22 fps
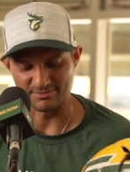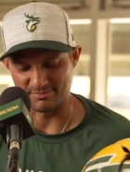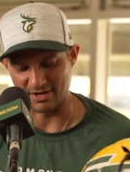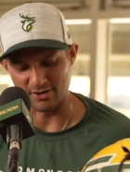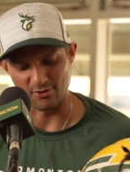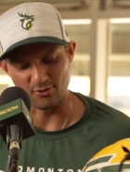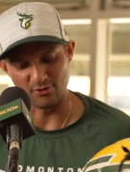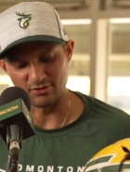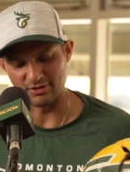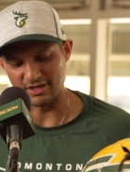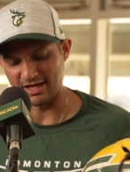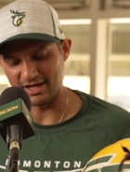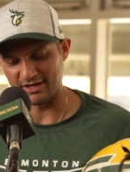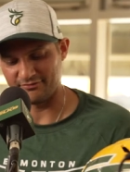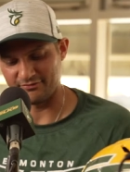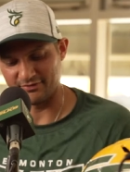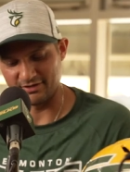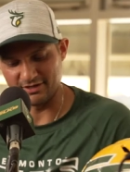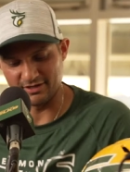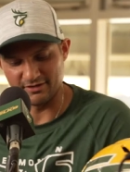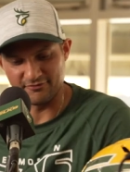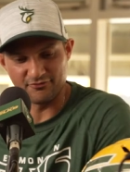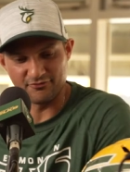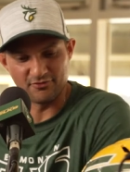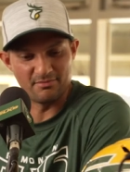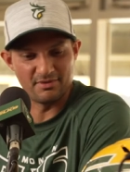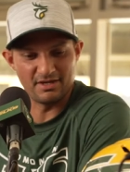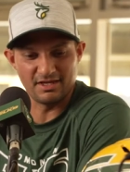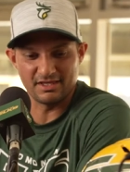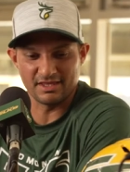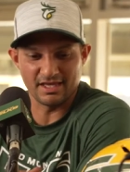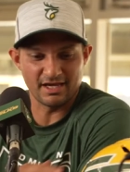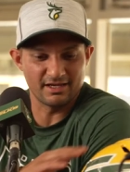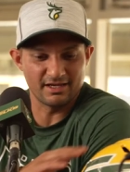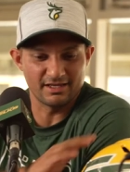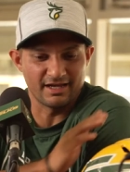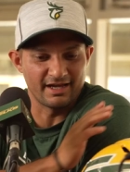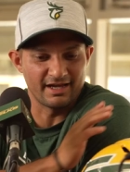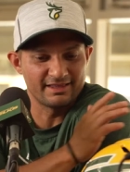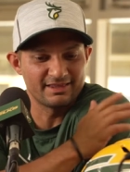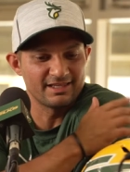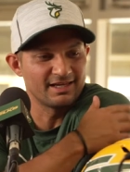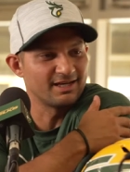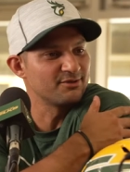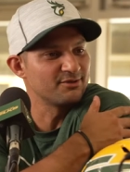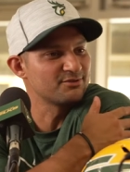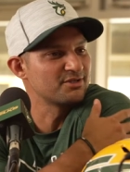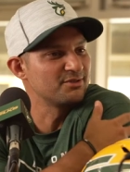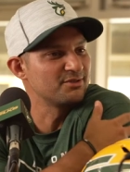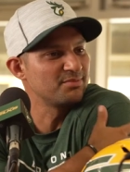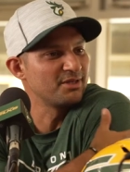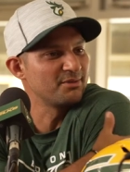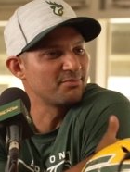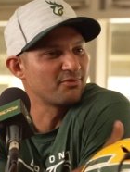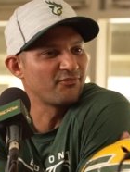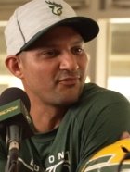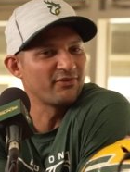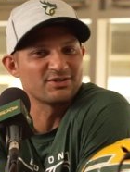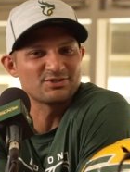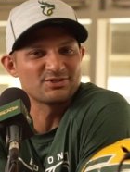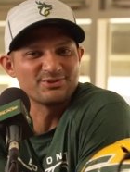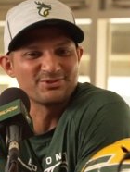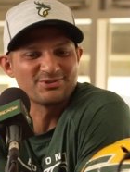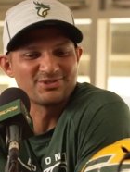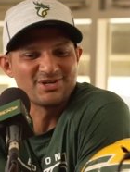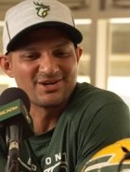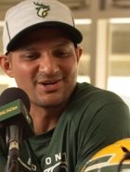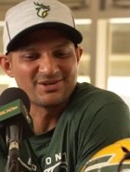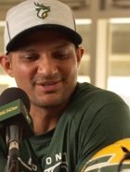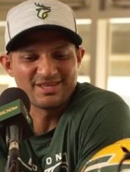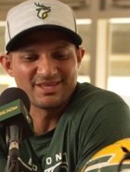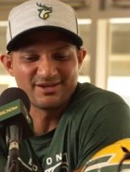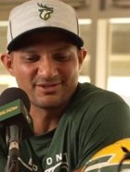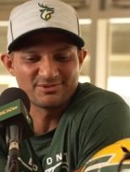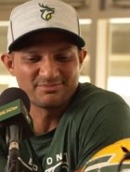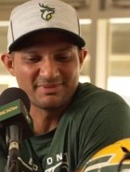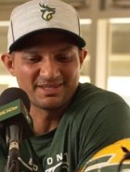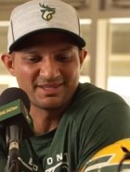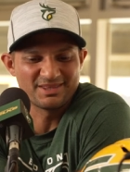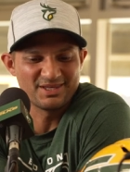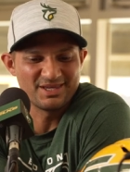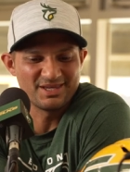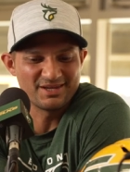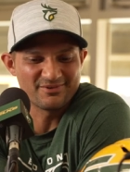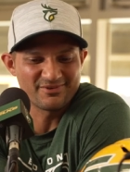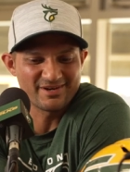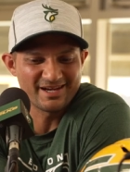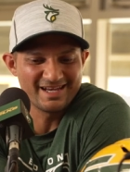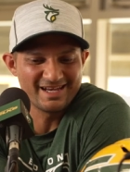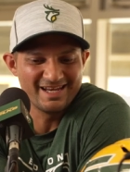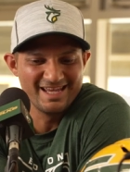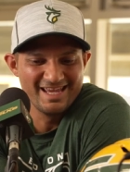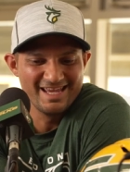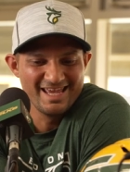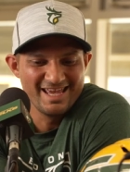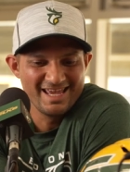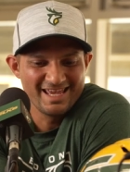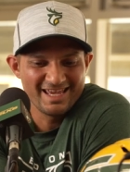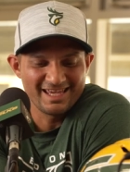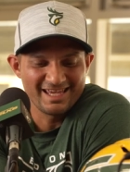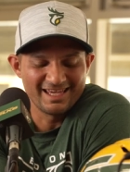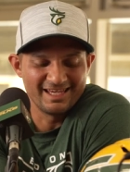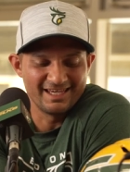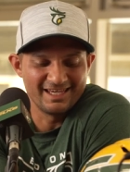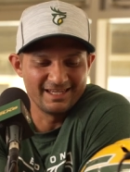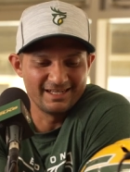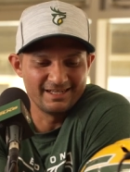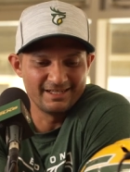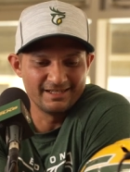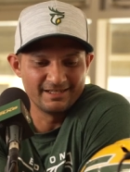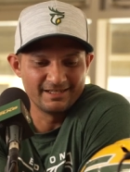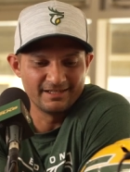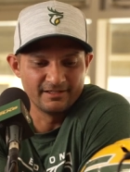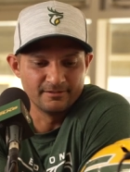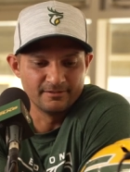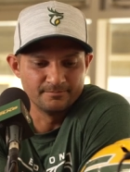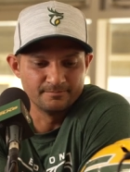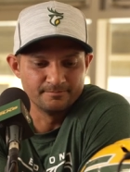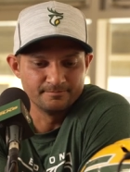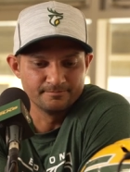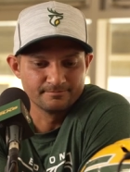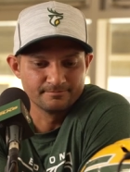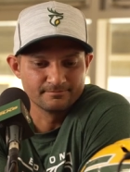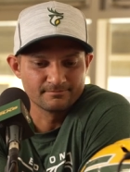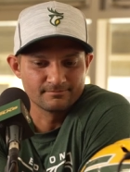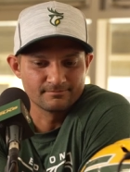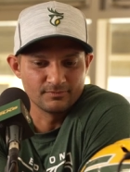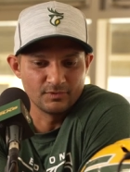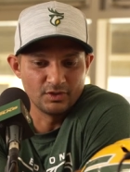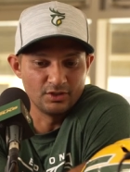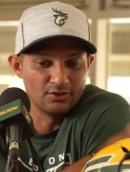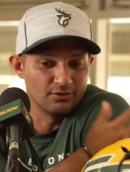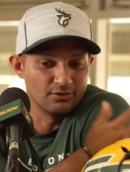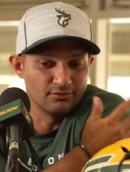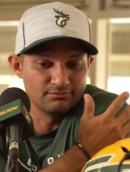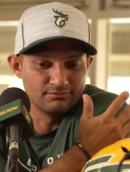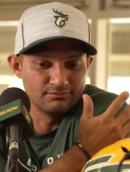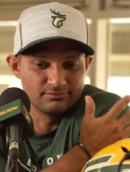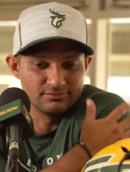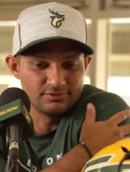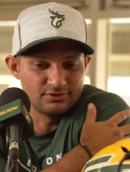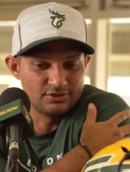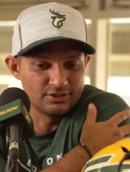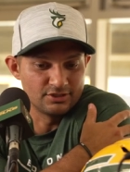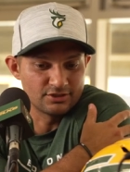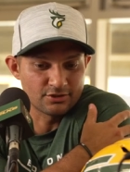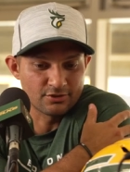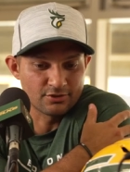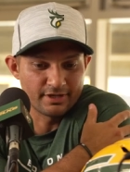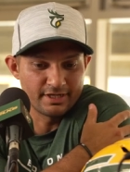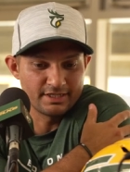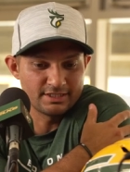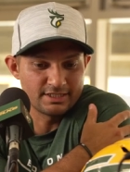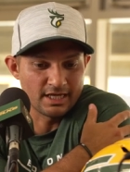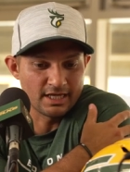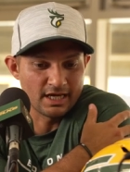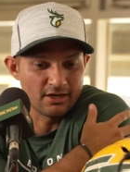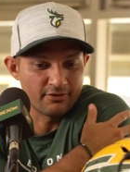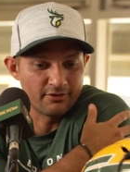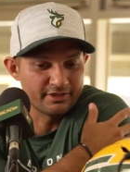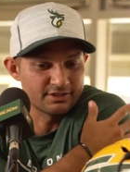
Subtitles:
My whole life. For me, I thought I was going to play professional soccer. That was my thing, right? And, you know, just crazy how